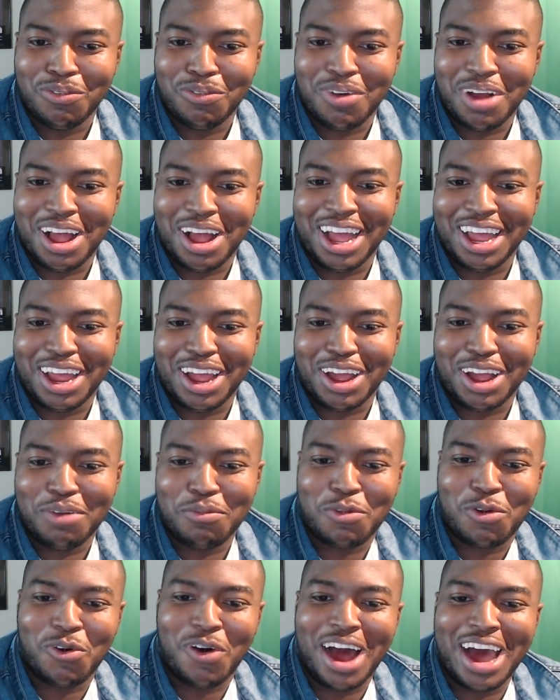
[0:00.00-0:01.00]
I'm
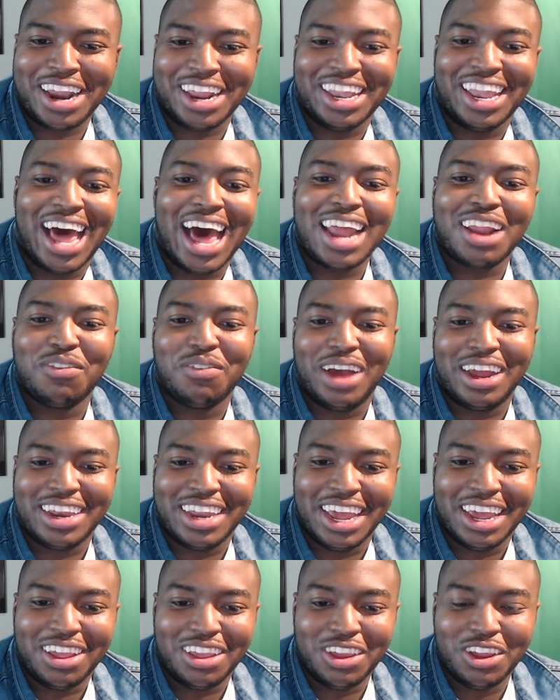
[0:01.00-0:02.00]
quiet a lot of my
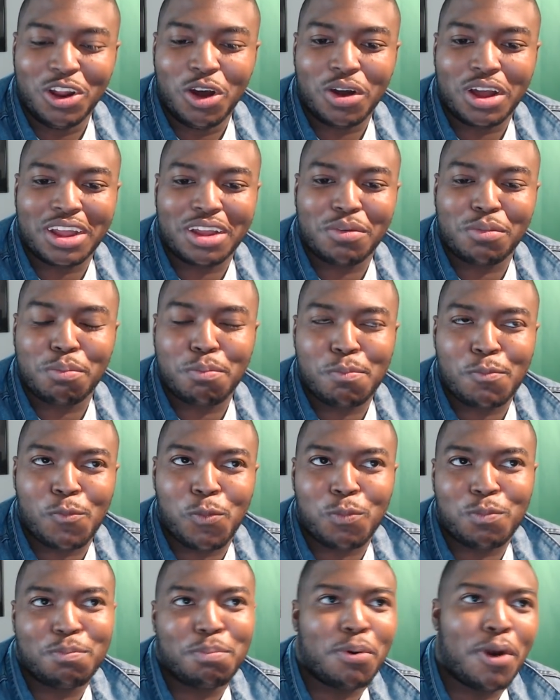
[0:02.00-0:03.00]
day. You know,
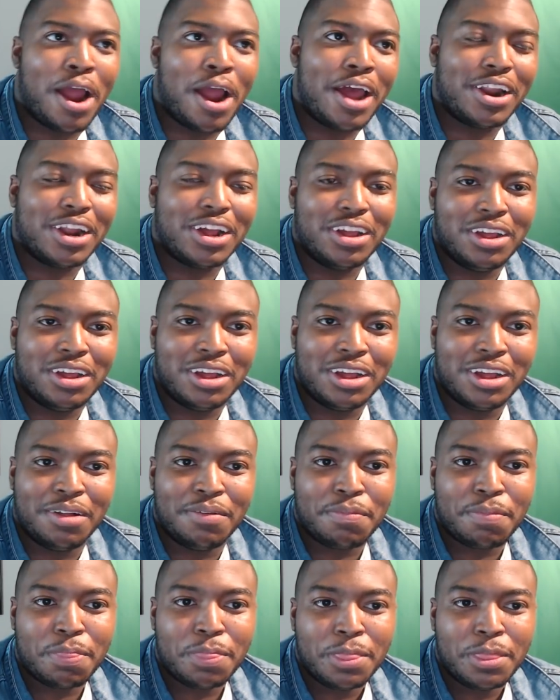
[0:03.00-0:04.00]

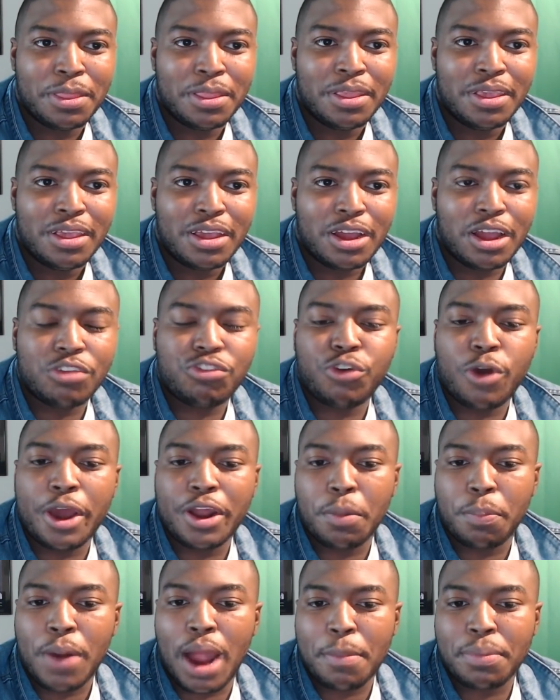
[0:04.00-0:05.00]
contrary to
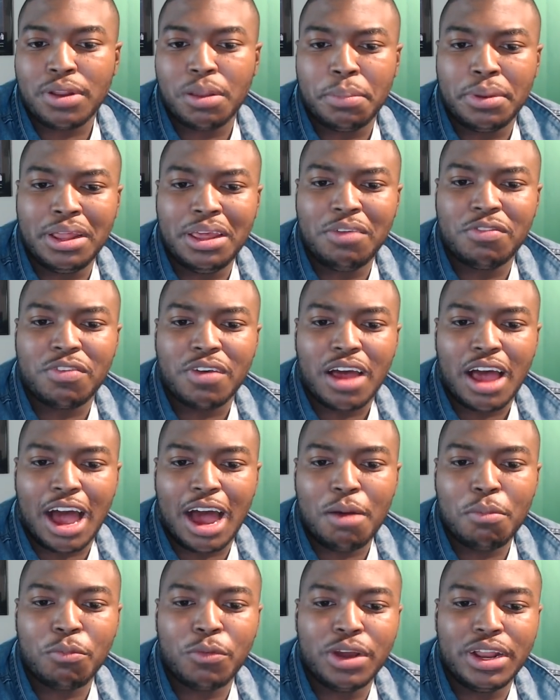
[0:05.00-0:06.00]
popular belief,
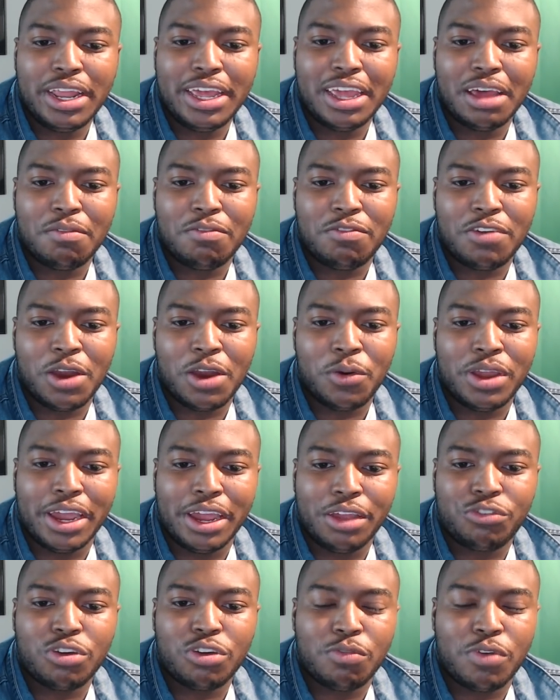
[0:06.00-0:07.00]
I'm really a very
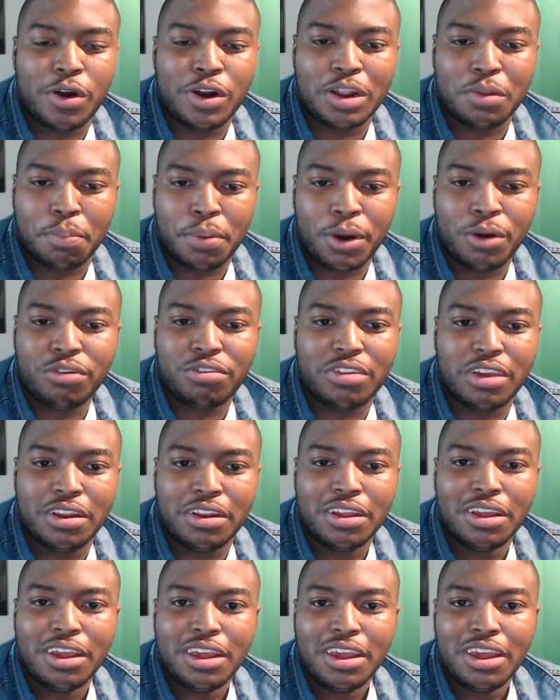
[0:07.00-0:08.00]
introverted
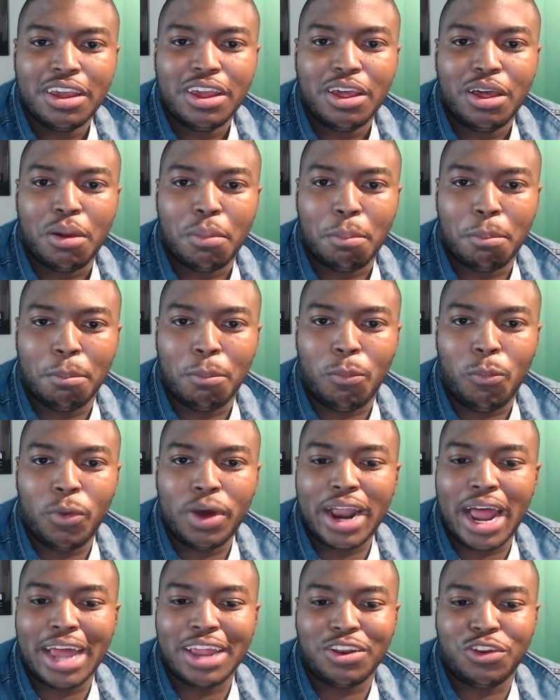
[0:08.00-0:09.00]
person. What
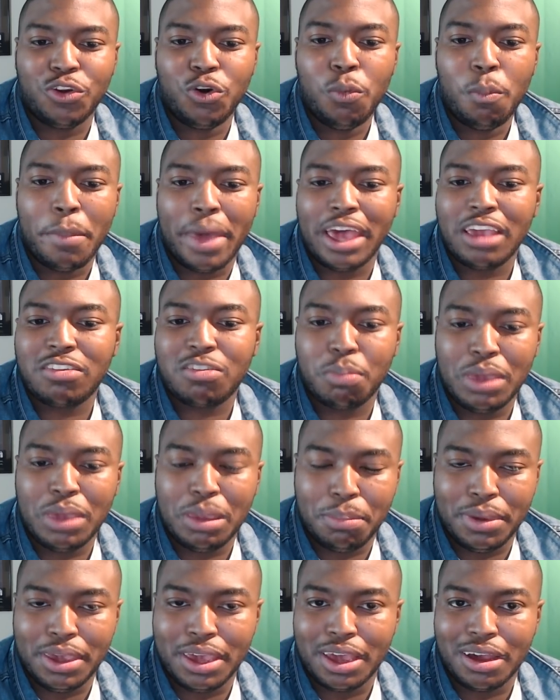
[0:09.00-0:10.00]
I do makes me
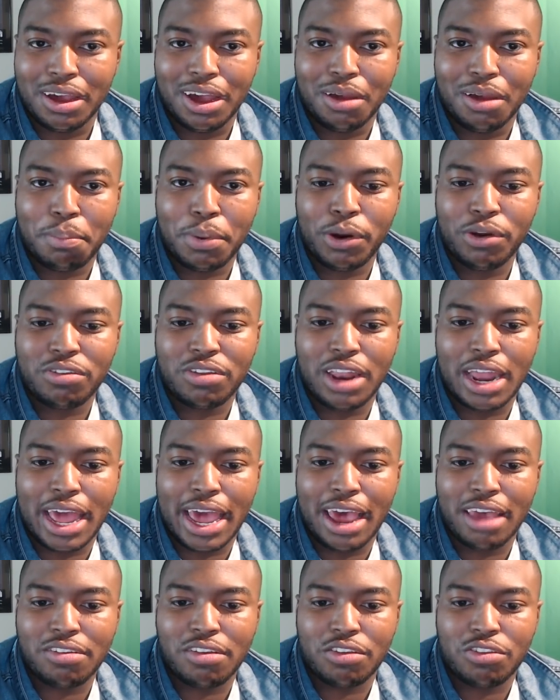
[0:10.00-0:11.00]
be a person that
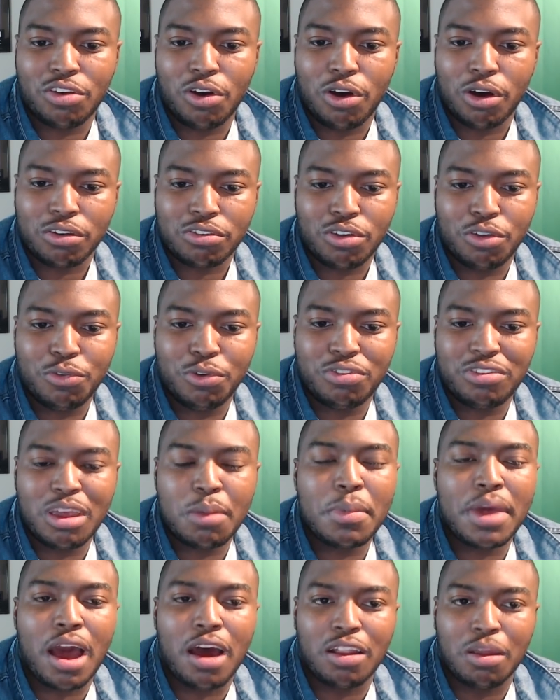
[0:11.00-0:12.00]
has to talk. So if you see
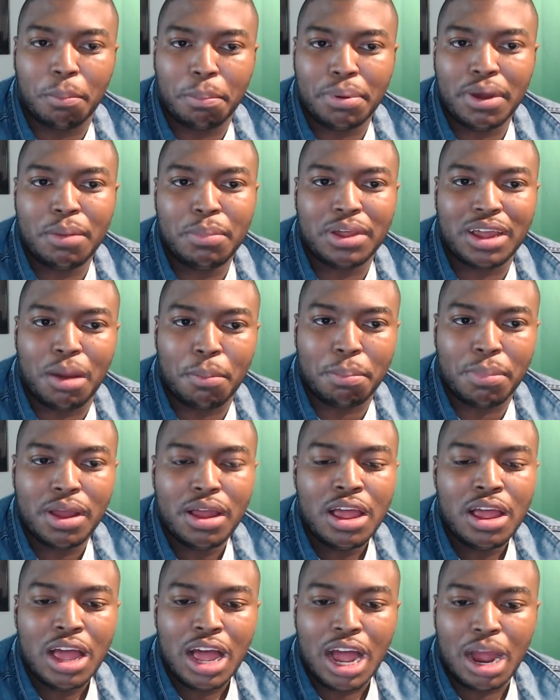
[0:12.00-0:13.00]
me out in public,
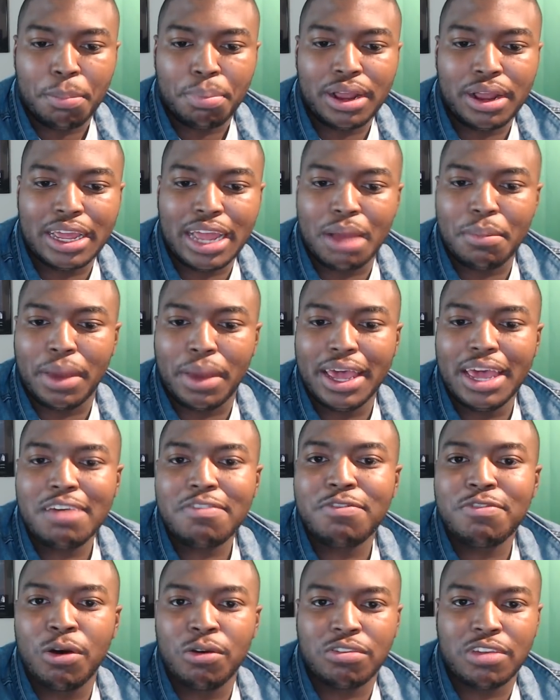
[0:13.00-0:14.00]
I probably got my
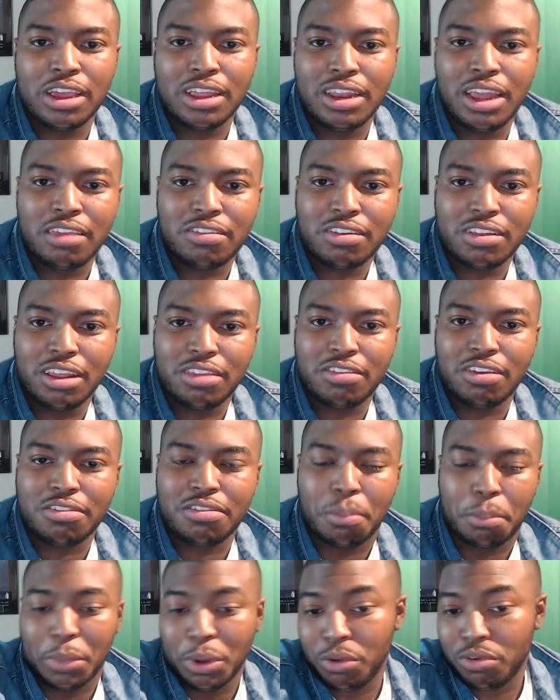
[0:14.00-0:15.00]
headphones in listening to
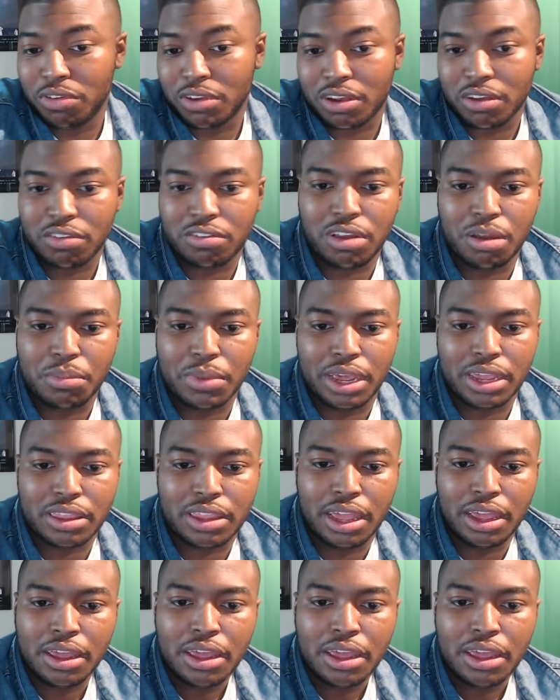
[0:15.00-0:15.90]
some music or something like that.